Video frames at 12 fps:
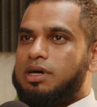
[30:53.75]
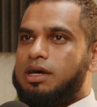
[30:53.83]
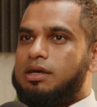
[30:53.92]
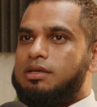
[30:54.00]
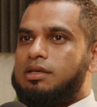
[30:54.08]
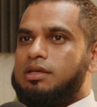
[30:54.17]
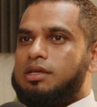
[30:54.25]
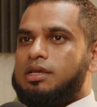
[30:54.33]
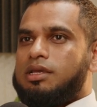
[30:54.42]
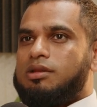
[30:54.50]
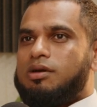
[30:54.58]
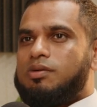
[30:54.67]
But
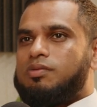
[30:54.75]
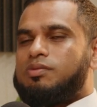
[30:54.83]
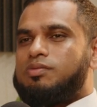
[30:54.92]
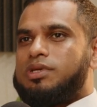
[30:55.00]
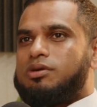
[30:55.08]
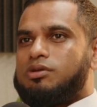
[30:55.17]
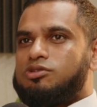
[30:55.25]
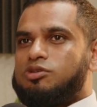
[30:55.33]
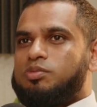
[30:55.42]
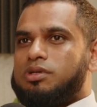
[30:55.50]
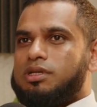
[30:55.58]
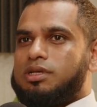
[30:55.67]
know with
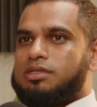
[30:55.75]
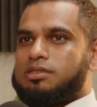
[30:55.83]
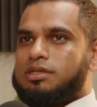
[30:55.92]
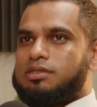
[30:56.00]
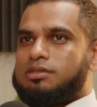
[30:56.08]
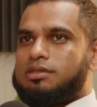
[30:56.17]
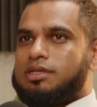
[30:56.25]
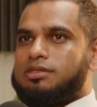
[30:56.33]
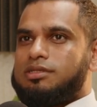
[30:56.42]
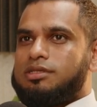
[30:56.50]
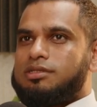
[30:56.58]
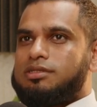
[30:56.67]
entrepreneurs there's
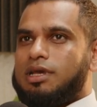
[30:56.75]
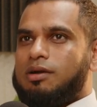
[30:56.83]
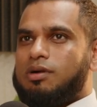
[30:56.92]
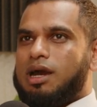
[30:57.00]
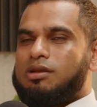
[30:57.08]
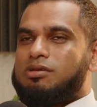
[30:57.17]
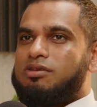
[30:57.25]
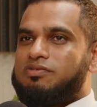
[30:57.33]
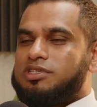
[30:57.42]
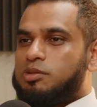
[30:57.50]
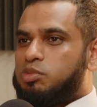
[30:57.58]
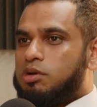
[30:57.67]
there's this I, I don't know
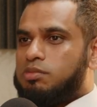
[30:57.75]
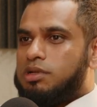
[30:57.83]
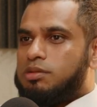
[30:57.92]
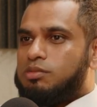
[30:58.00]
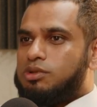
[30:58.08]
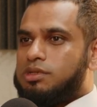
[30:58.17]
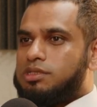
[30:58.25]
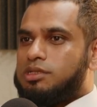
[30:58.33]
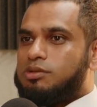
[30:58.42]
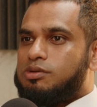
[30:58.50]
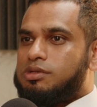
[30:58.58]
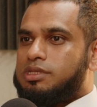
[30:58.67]
if it's a problem or
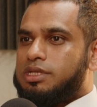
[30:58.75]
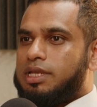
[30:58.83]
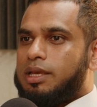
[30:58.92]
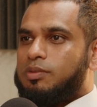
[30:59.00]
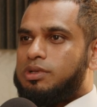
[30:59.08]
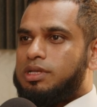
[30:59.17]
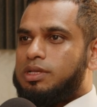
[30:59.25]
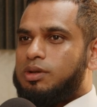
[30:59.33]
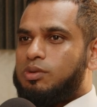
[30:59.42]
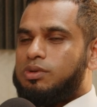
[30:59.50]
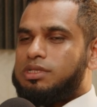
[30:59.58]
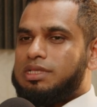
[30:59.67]
it's a good thing like we
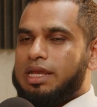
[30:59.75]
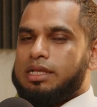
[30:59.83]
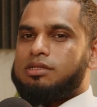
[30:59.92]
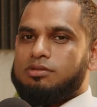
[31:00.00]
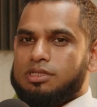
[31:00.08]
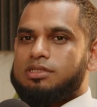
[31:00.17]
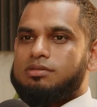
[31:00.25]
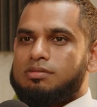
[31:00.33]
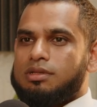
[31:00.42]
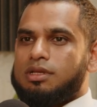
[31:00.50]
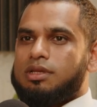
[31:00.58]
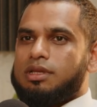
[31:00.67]
always like to
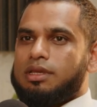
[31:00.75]
just